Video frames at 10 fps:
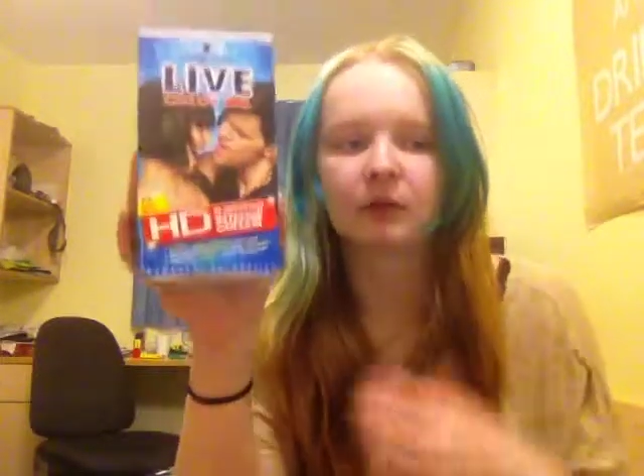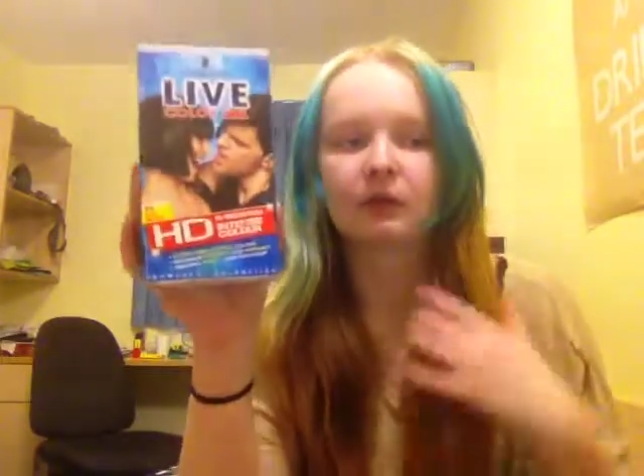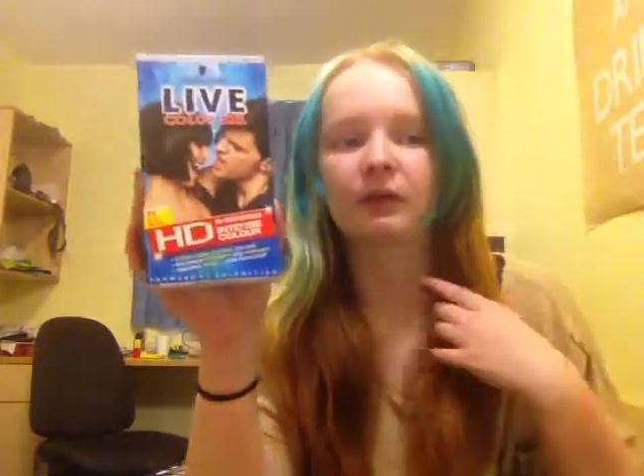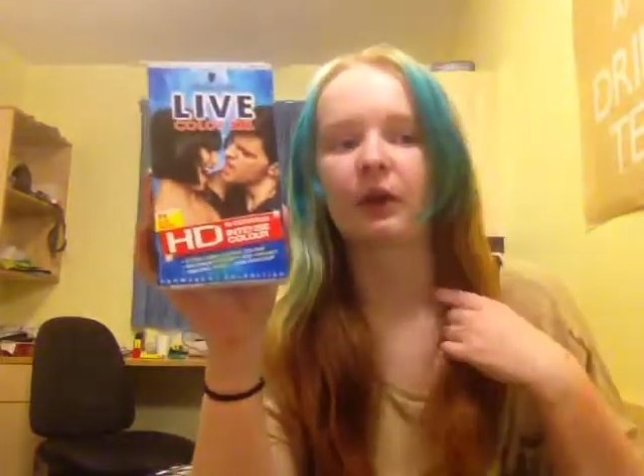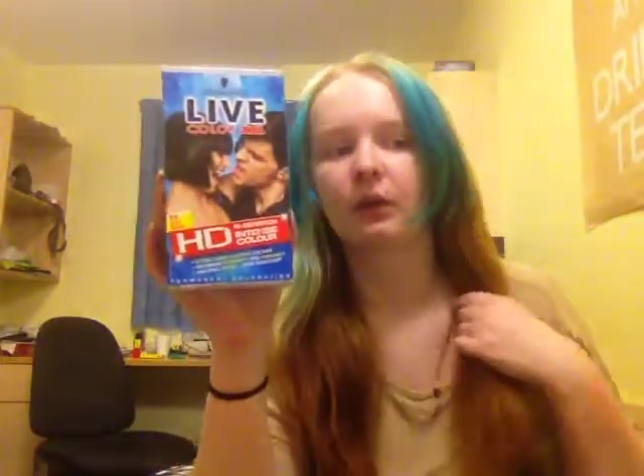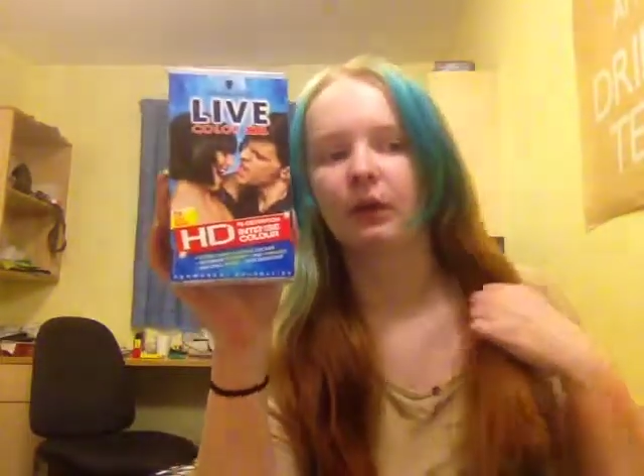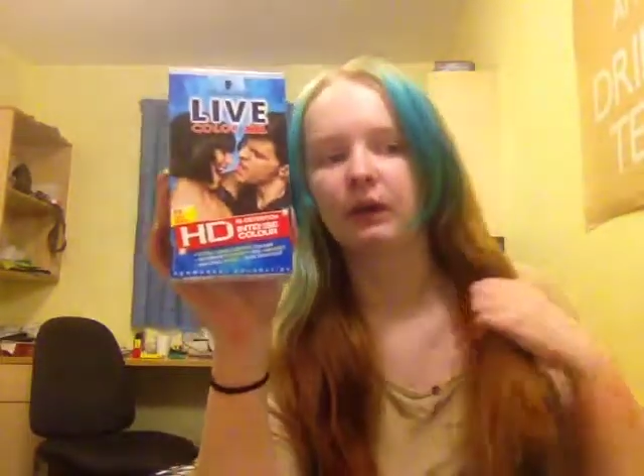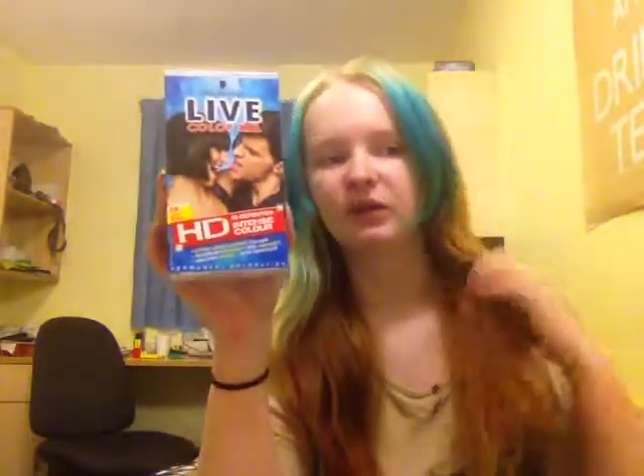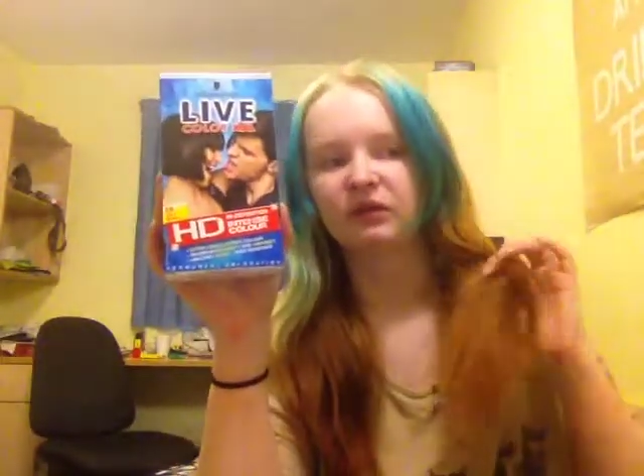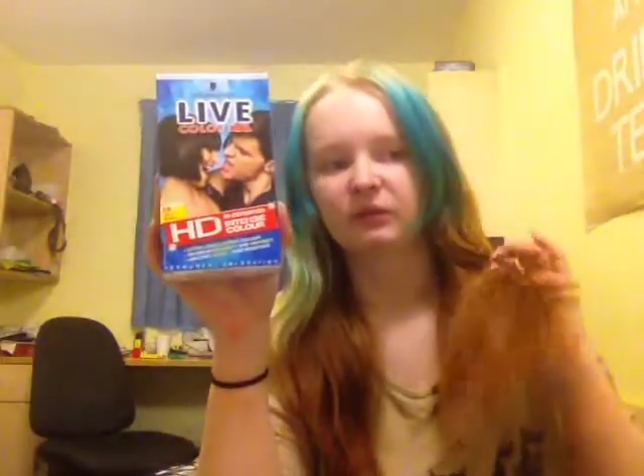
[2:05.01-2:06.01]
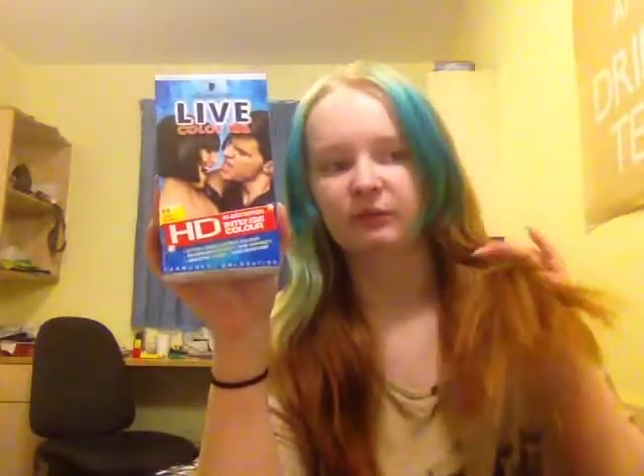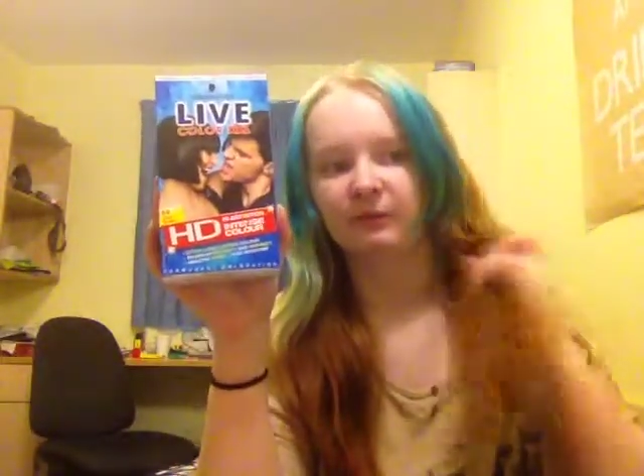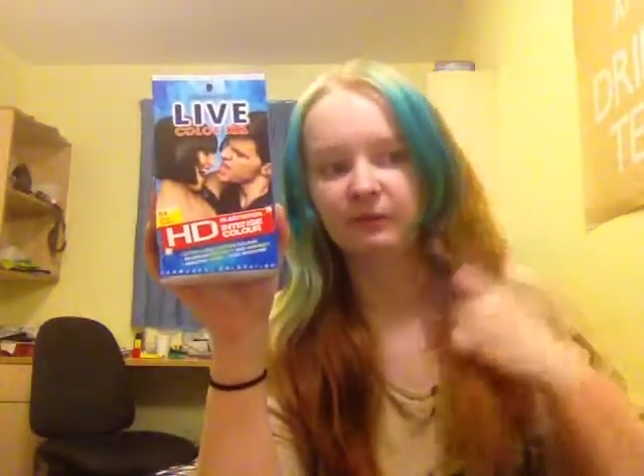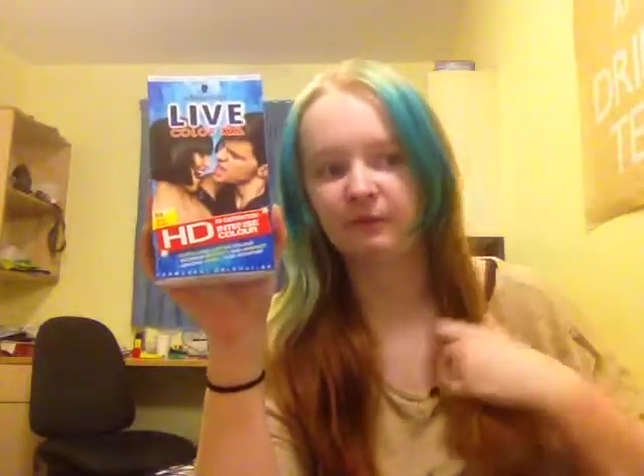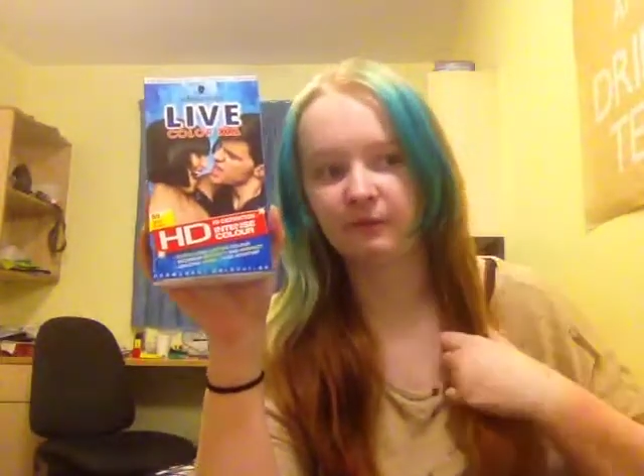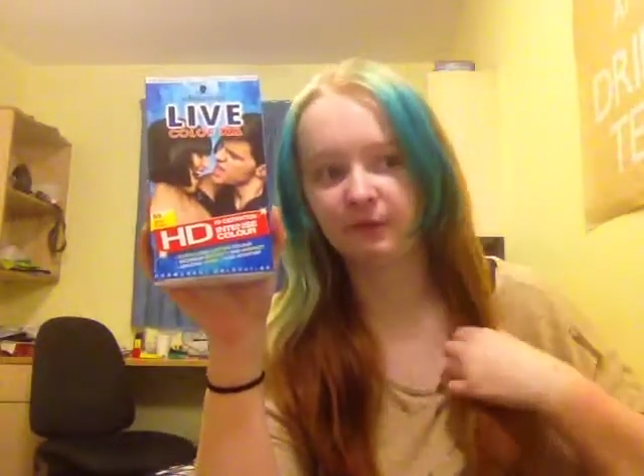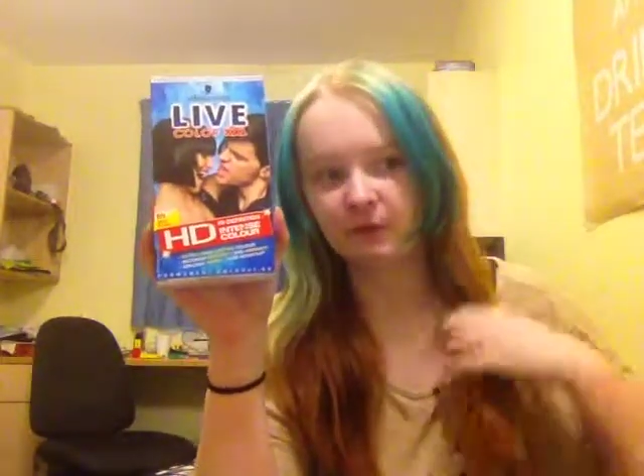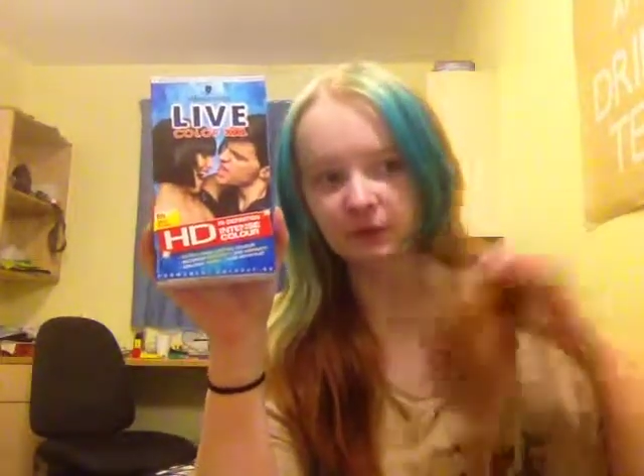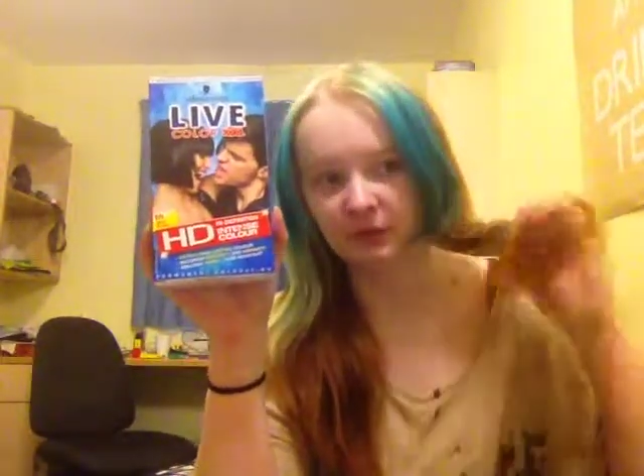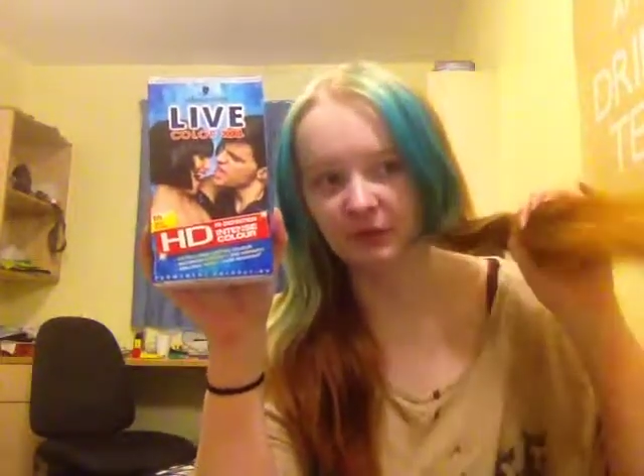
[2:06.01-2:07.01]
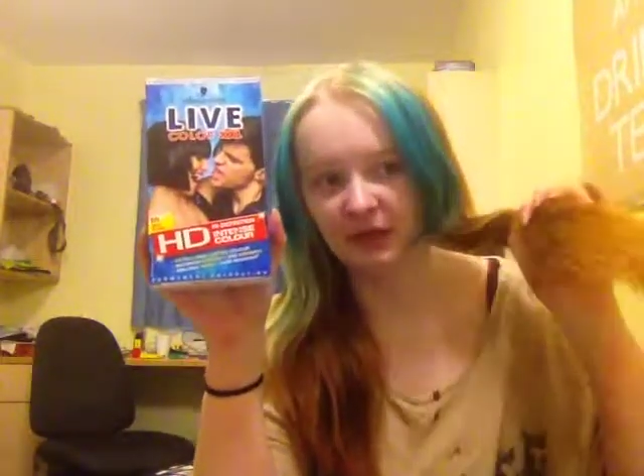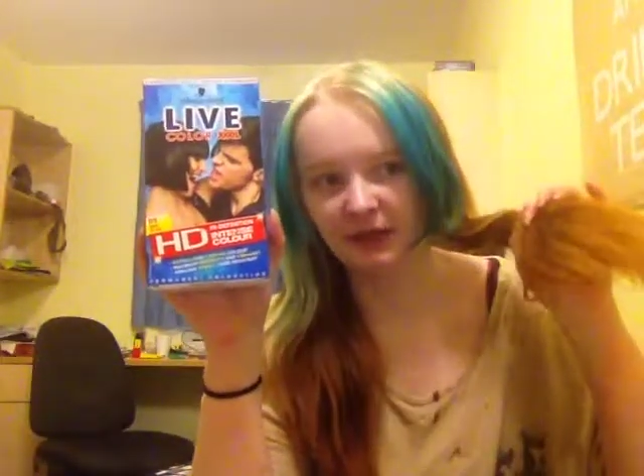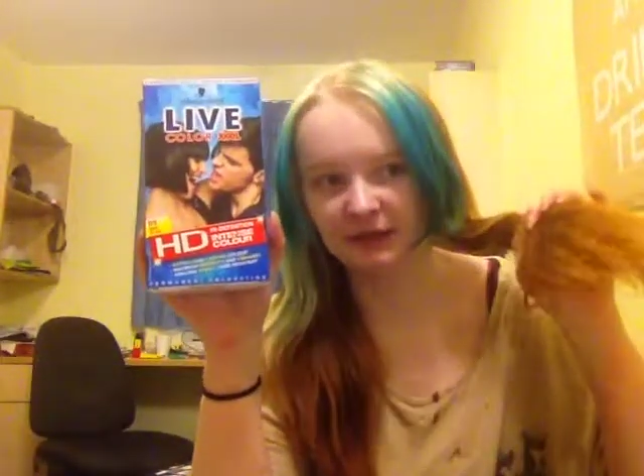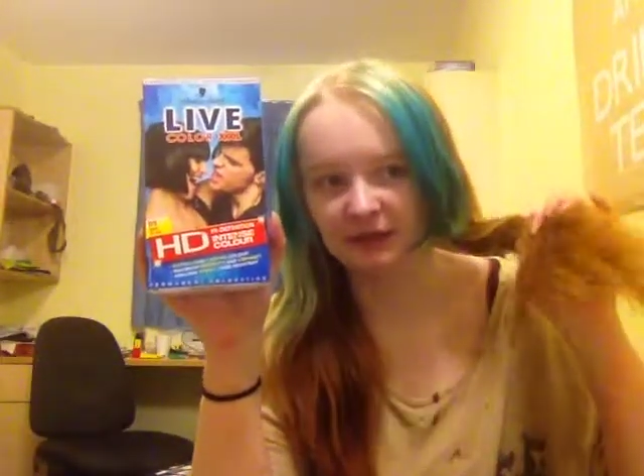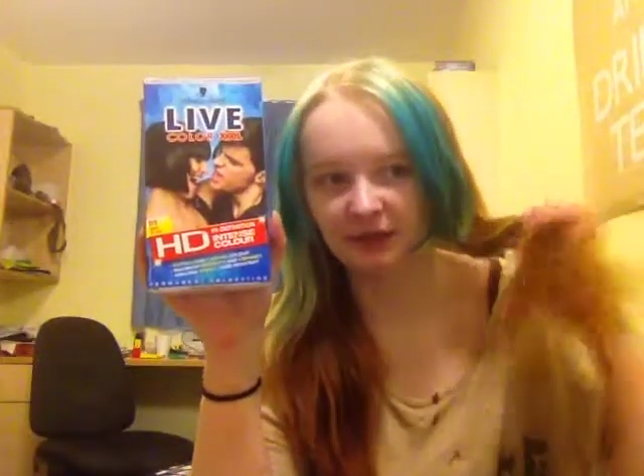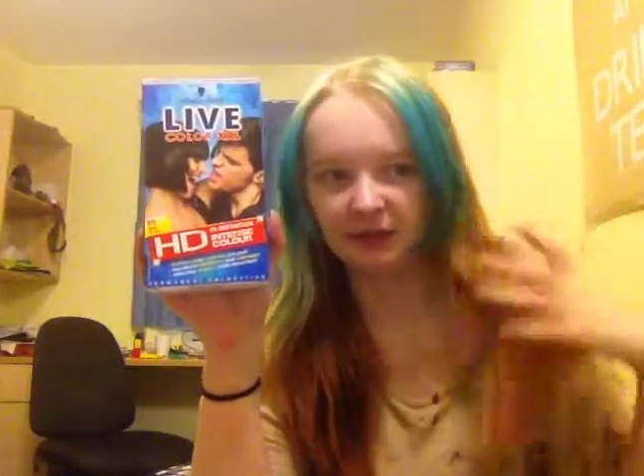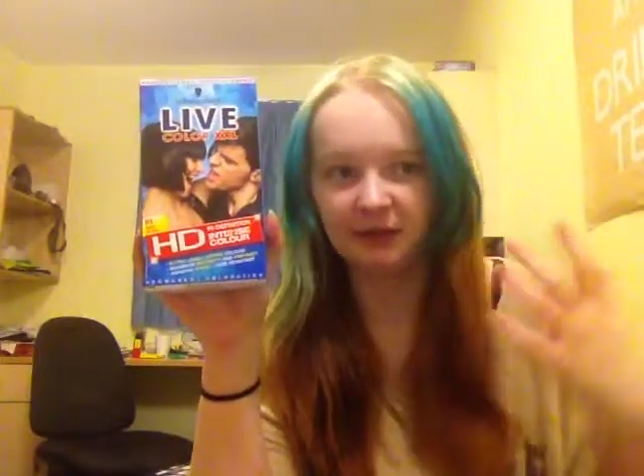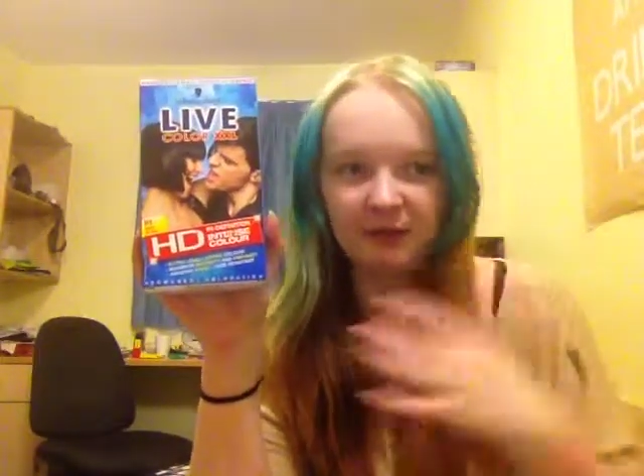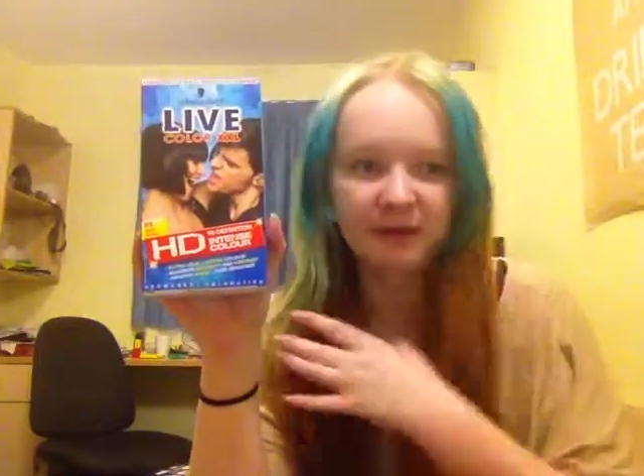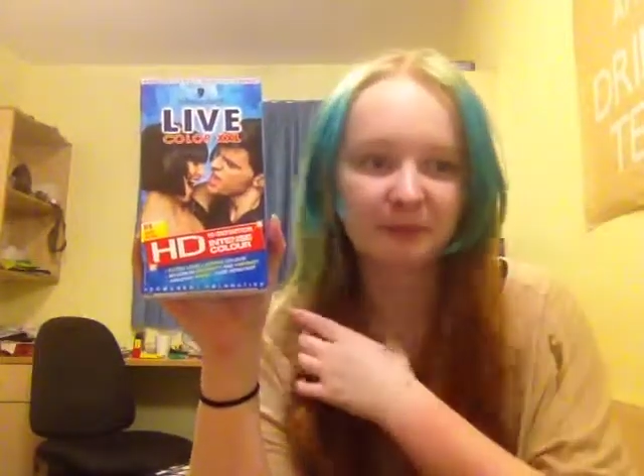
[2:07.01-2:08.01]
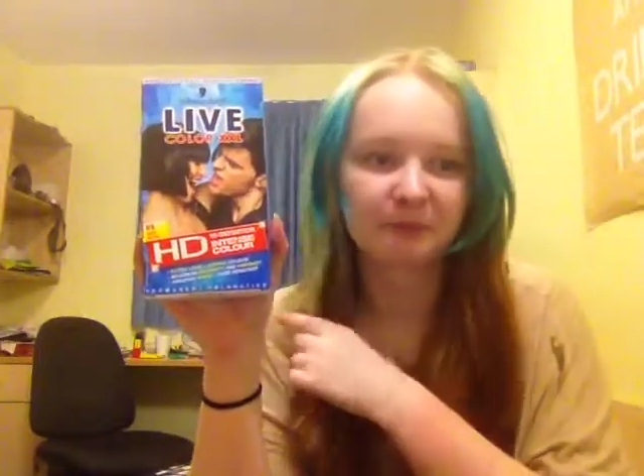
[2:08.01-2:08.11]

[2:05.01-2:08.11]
sort of fucked up the ends here,